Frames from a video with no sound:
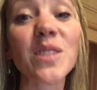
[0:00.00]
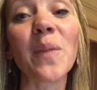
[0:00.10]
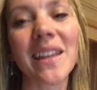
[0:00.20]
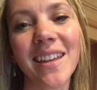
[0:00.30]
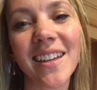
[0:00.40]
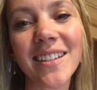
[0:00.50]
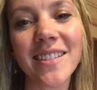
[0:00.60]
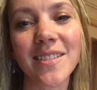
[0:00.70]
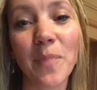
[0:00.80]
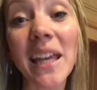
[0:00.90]
my
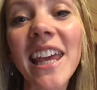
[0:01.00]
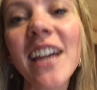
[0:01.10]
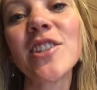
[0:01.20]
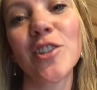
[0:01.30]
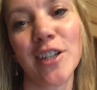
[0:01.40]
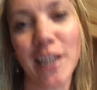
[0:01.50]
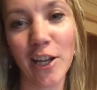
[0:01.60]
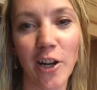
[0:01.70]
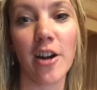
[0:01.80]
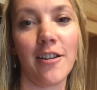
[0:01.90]
kids. My kids are in
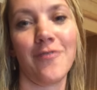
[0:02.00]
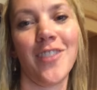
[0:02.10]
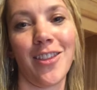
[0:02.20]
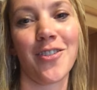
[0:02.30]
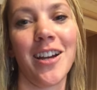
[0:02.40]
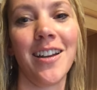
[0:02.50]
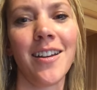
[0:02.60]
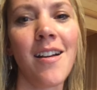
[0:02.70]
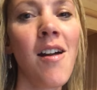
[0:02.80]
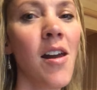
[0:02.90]
kindergarten and fifth grade.
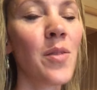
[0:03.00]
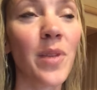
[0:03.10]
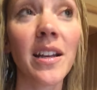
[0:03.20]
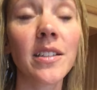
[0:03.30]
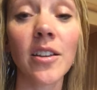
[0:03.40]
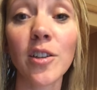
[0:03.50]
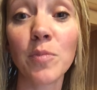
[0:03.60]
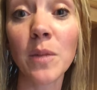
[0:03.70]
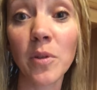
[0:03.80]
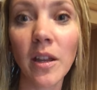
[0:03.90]
But I tell
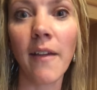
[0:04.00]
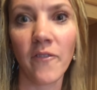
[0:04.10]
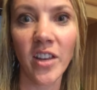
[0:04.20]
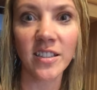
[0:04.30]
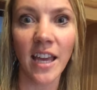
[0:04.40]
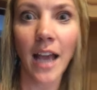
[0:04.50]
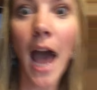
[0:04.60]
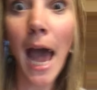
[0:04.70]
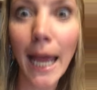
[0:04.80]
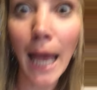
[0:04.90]
you, people, it feels like
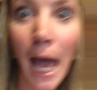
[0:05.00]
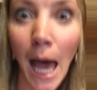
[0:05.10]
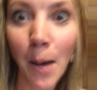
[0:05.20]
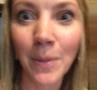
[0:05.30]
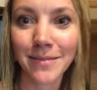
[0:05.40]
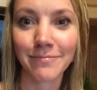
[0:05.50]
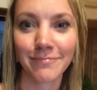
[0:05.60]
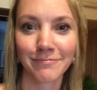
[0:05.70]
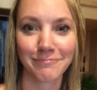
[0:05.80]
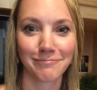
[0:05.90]
I am
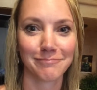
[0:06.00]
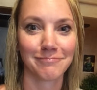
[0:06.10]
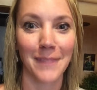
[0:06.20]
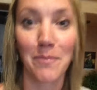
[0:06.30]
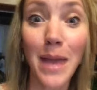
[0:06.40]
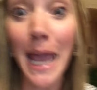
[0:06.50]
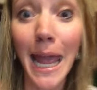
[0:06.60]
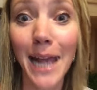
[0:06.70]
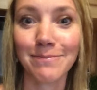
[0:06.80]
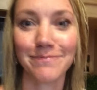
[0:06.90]

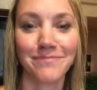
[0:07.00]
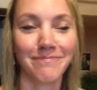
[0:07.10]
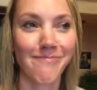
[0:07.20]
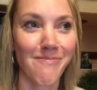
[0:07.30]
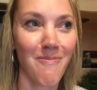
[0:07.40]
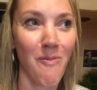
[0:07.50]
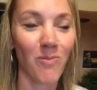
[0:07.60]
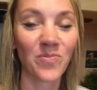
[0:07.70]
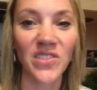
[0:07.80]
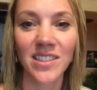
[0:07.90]
me.
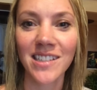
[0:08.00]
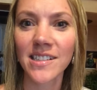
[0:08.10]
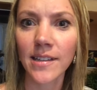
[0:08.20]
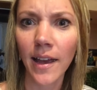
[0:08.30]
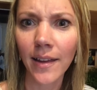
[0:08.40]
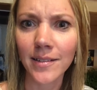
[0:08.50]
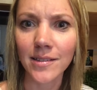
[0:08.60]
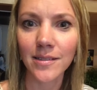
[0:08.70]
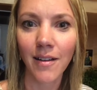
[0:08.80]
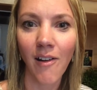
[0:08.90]
It's
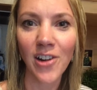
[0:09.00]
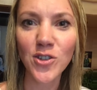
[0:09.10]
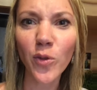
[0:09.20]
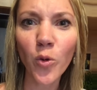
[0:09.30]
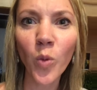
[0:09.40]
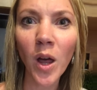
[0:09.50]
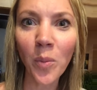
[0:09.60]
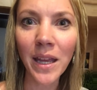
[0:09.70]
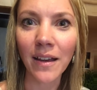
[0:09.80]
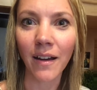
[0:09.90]
intense. It's
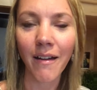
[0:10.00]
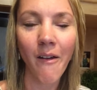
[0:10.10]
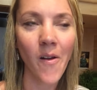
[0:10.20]
overwhelming.